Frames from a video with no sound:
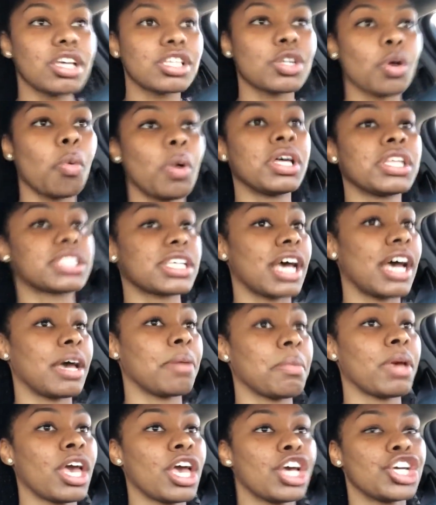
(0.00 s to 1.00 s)
So one
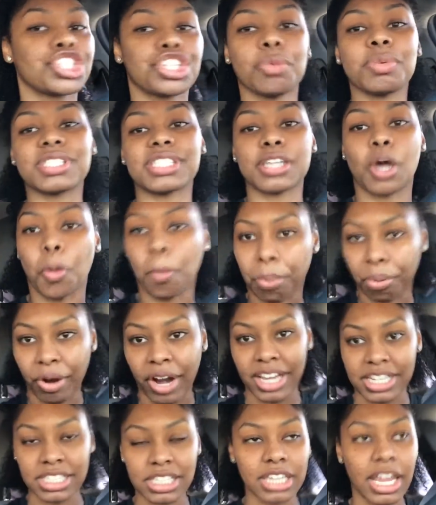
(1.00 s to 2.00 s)
time, she was so
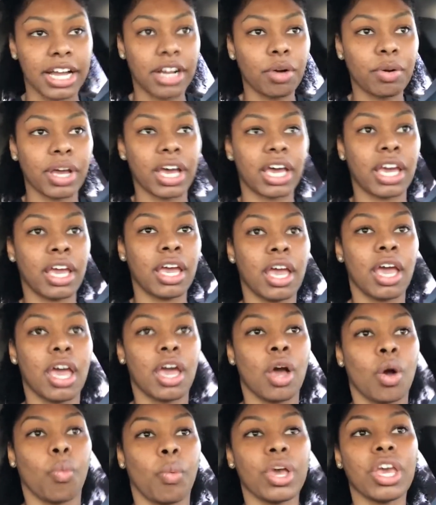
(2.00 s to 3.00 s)
pressed. Like, okay,
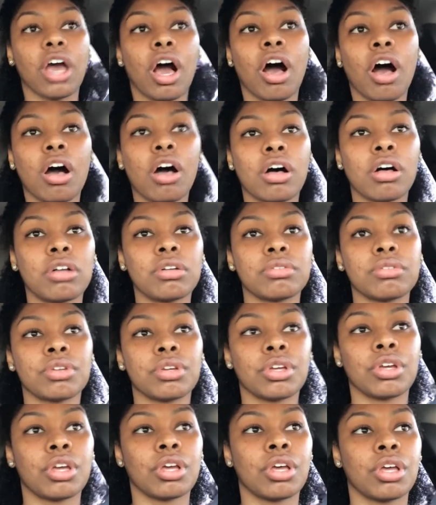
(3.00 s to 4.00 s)
we all
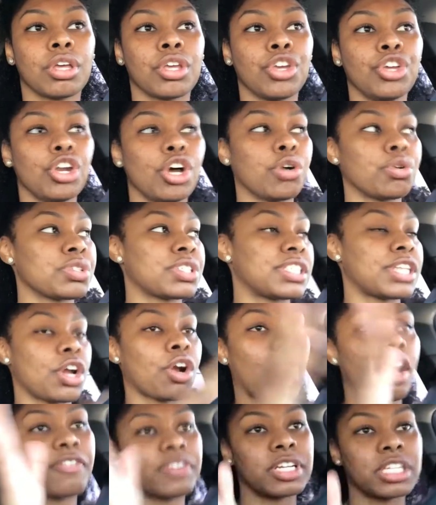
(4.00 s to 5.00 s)
you know,
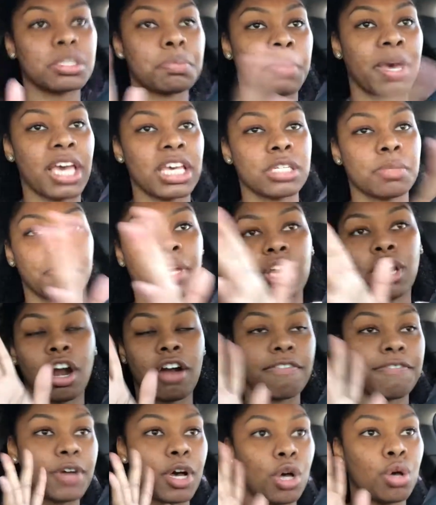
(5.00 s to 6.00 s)
stare off into space, be in
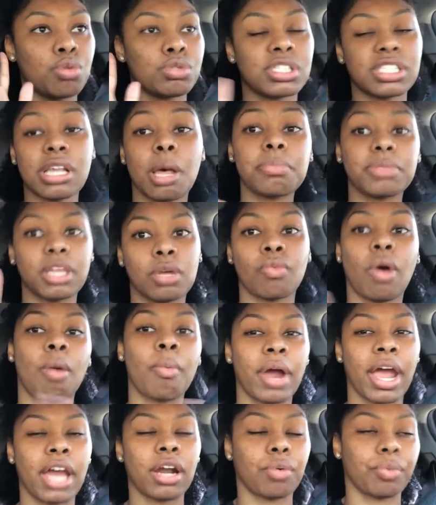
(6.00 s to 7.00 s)
our phone, something while
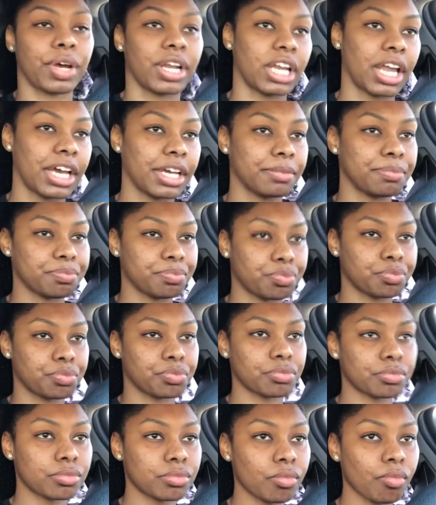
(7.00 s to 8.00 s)
we're at a red light.
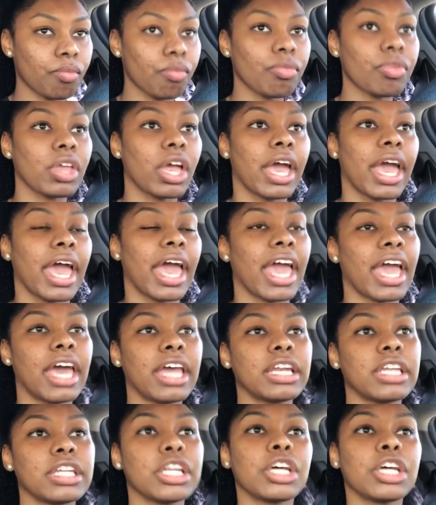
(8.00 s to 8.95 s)
And